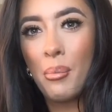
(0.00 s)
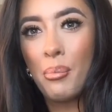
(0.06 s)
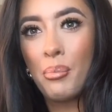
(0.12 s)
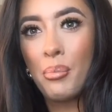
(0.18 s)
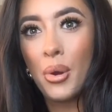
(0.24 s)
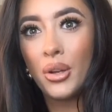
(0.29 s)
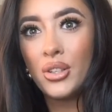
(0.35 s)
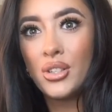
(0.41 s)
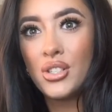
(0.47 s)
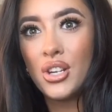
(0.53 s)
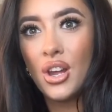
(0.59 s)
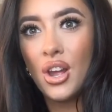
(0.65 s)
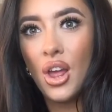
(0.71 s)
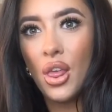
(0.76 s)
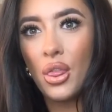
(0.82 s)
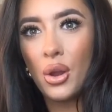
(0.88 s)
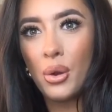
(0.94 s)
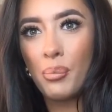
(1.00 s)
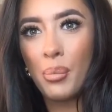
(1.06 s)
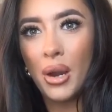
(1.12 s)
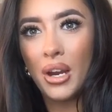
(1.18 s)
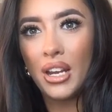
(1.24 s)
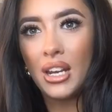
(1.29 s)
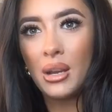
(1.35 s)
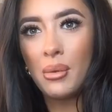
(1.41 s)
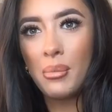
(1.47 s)
but they're
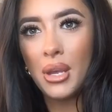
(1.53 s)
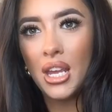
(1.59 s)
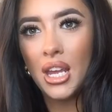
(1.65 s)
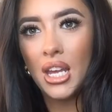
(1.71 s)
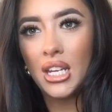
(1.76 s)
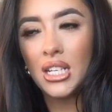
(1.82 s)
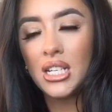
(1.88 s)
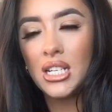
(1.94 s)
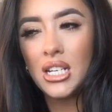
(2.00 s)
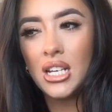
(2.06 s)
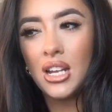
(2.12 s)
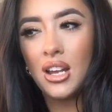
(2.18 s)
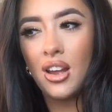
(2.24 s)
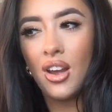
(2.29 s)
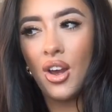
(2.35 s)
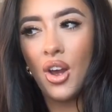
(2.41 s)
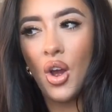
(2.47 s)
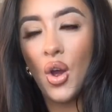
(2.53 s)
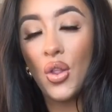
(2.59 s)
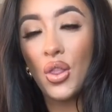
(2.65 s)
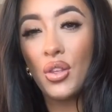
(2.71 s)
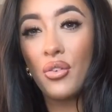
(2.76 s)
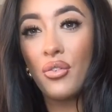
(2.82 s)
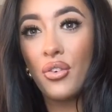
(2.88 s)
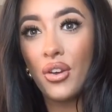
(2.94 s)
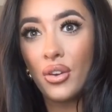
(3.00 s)
bringing me in on the
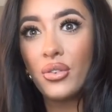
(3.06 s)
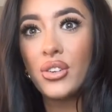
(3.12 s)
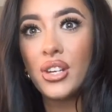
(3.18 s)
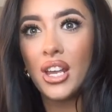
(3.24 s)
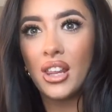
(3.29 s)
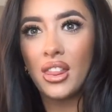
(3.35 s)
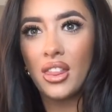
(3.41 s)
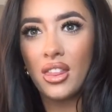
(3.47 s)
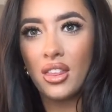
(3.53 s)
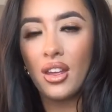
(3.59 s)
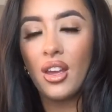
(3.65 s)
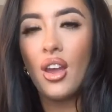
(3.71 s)
15th